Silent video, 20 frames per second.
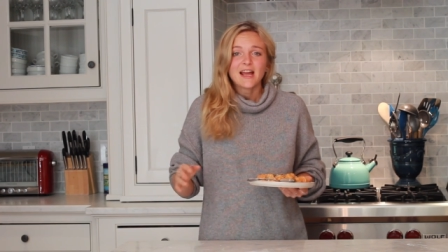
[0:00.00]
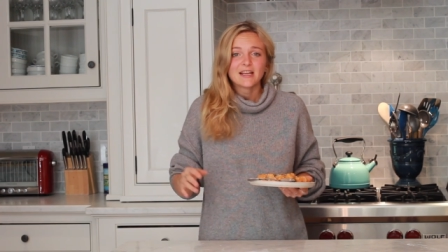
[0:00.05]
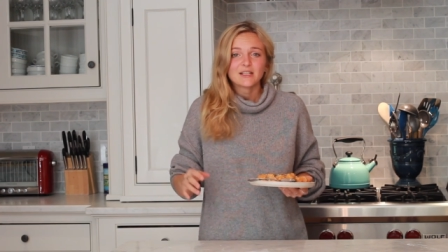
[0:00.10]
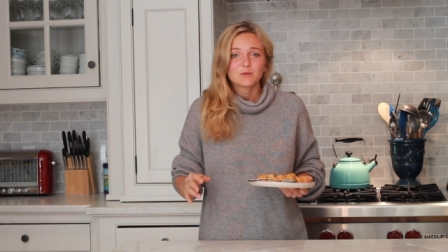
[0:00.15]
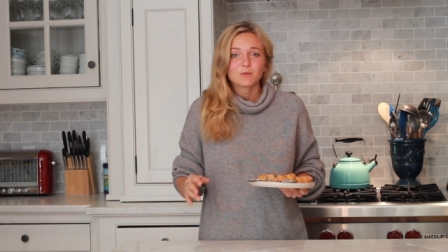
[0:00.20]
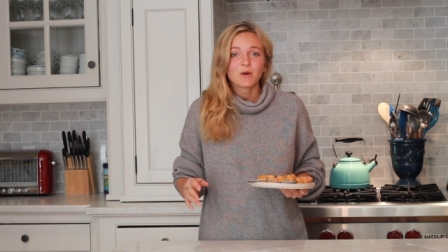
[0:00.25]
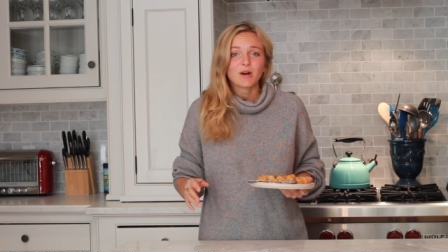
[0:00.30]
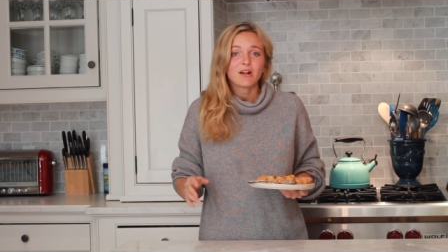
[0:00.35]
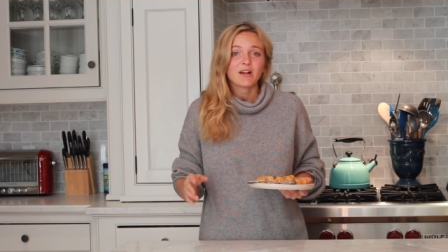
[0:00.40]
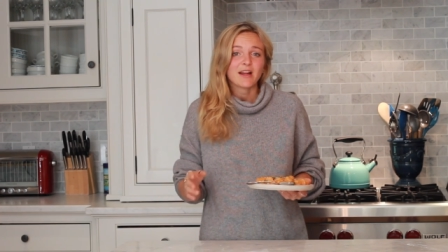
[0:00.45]

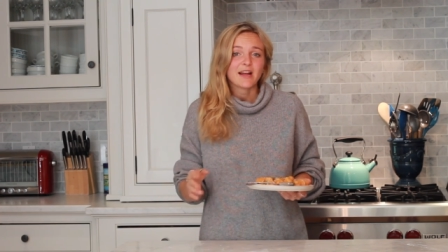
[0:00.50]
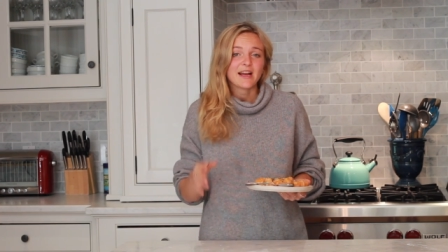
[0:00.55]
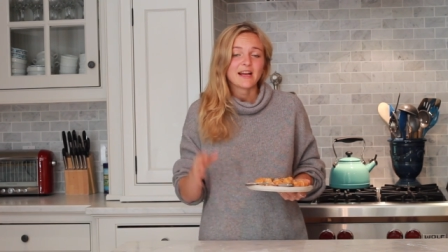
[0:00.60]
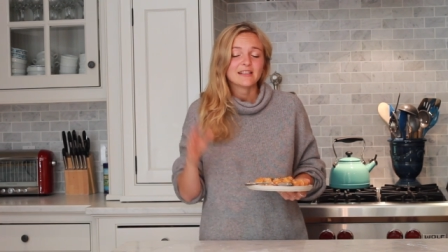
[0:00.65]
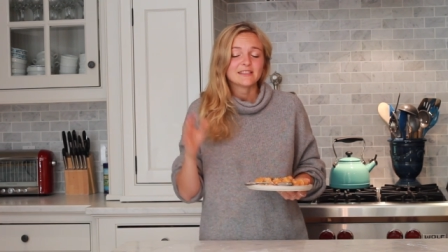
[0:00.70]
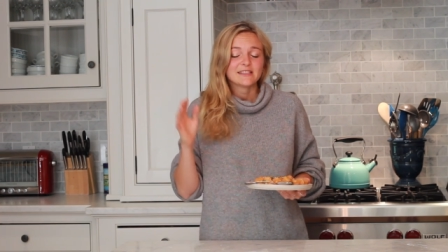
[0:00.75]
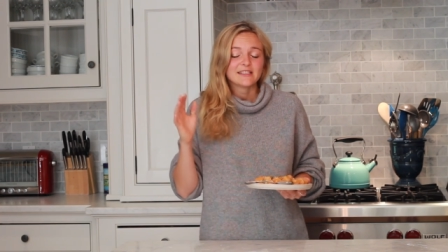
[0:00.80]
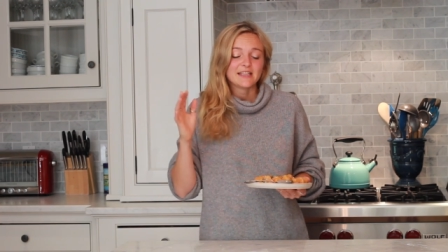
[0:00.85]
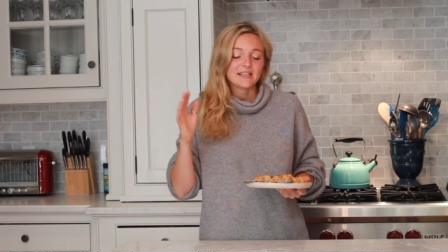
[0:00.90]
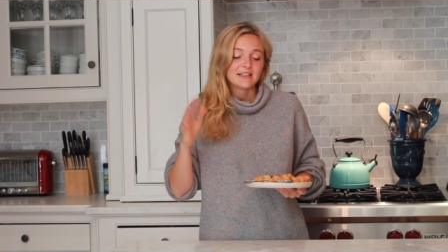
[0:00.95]
as well
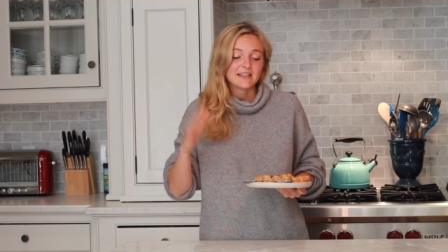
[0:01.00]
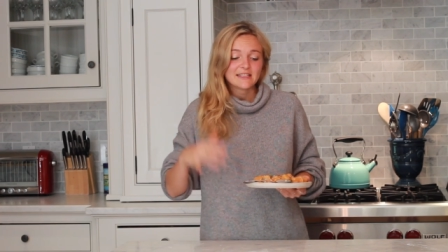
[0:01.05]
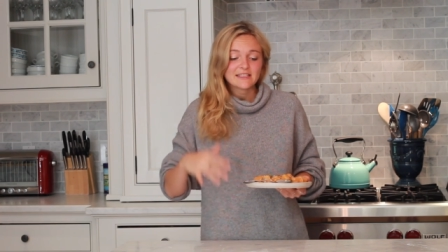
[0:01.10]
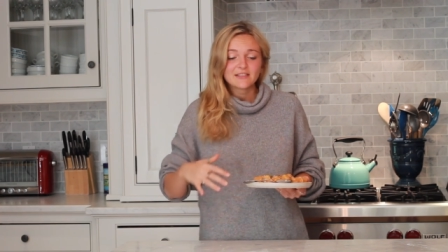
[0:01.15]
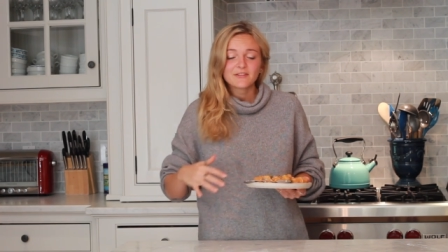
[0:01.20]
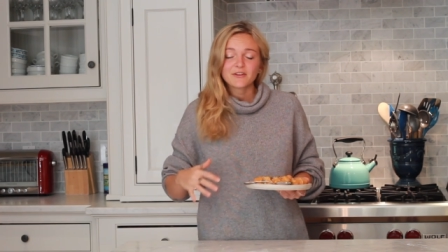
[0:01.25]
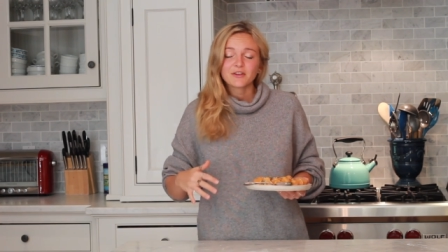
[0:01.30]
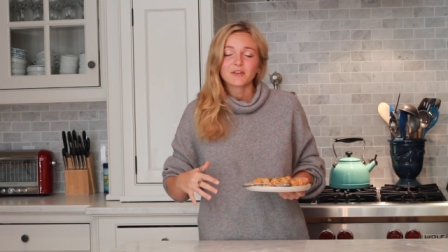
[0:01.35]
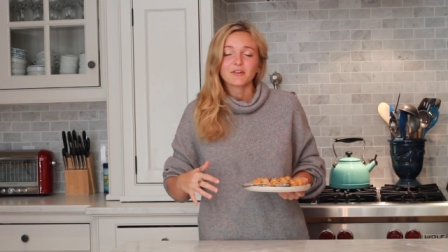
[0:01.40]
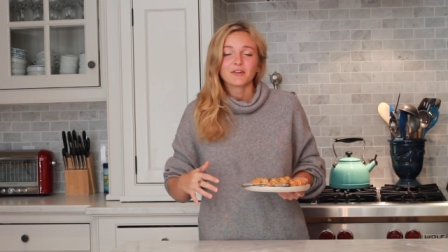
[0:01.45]
as the
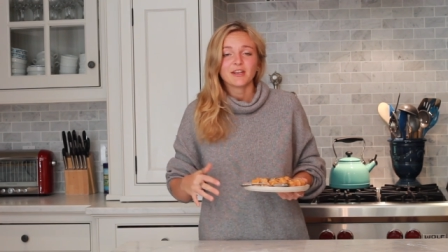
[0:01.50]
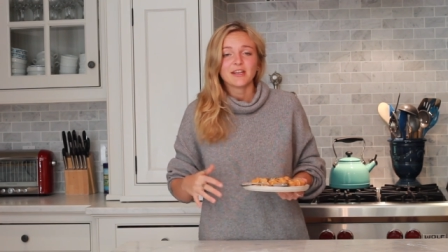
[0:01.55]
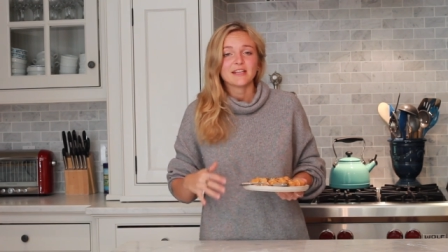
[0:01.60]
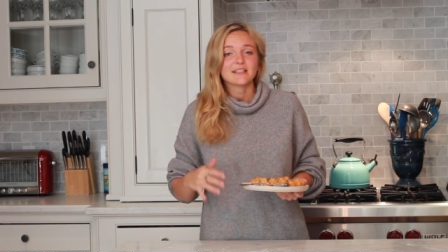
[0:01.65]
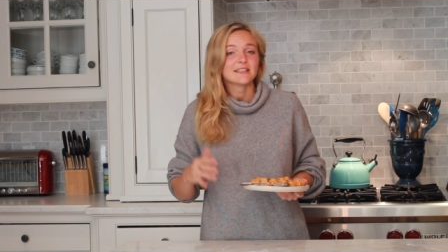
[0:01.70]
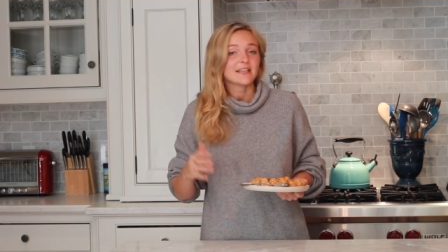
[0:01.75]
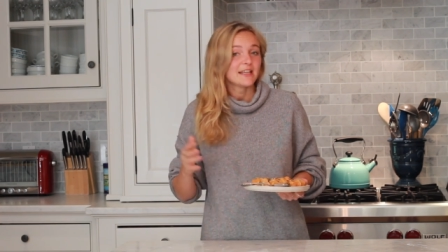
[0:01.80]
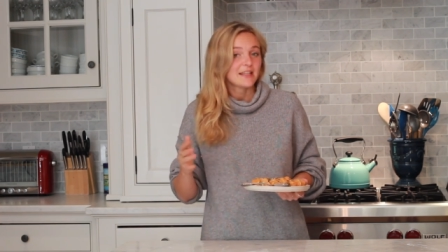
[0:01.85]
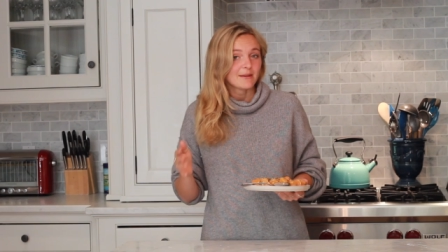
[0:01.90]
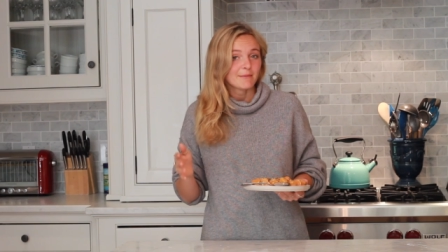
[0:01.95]
list of
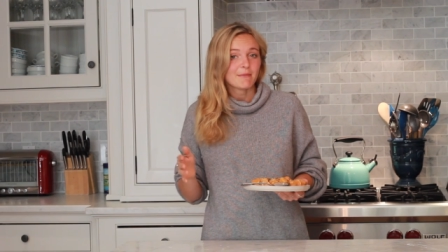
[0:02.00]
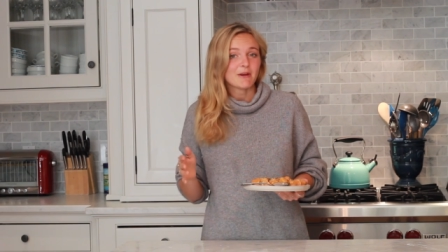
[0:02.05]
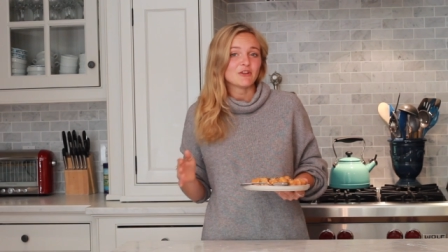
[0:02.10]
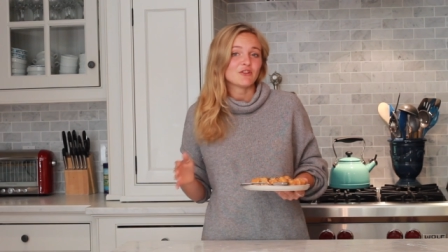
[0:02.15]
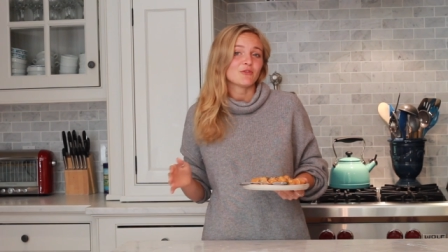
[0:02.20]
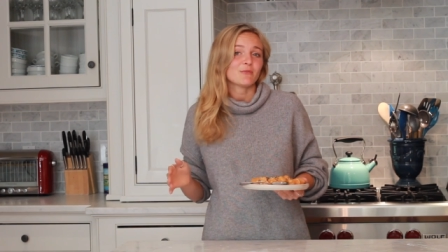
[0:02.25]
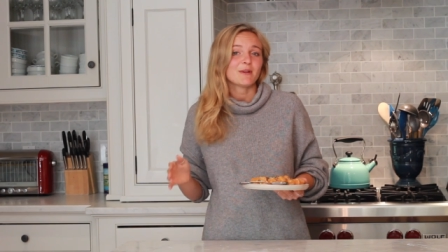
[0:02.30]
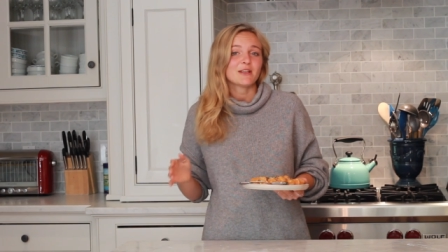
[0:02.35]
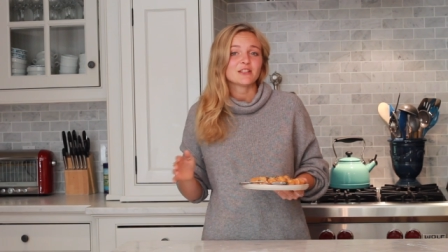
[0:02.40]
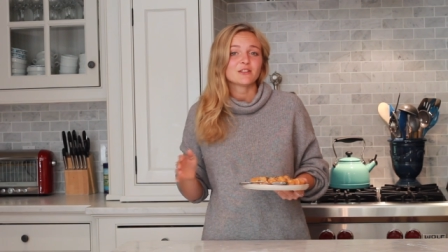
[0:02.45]
ingredients and the
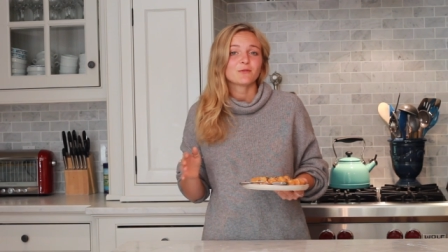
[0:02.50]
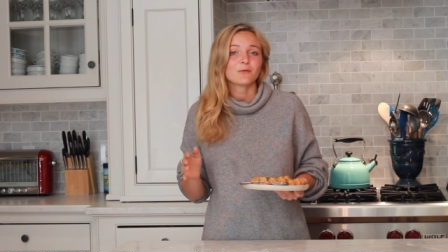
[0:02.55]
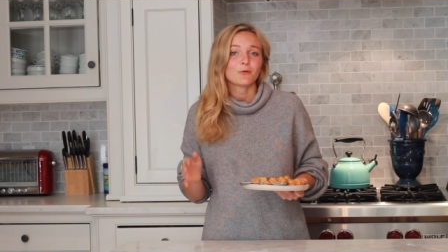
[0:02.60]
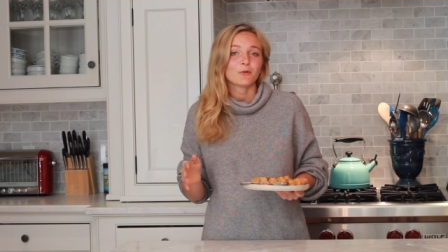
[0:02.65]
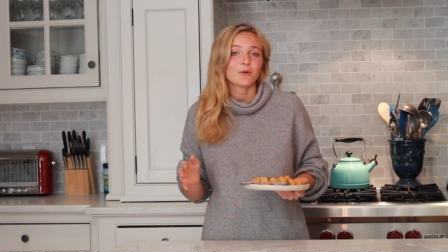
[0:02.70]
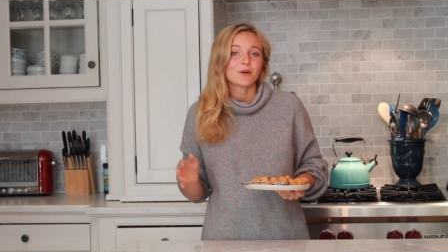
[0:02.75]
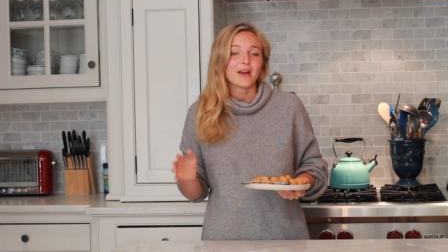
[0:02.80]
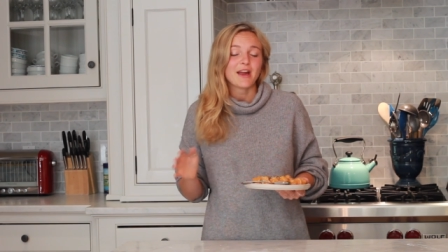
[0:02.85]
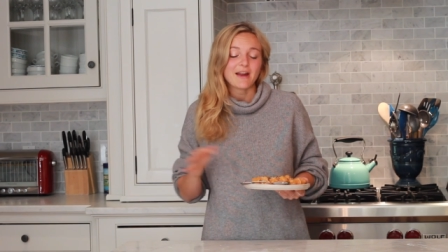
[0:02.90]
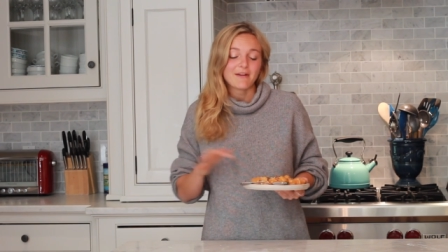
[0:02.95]
measurements for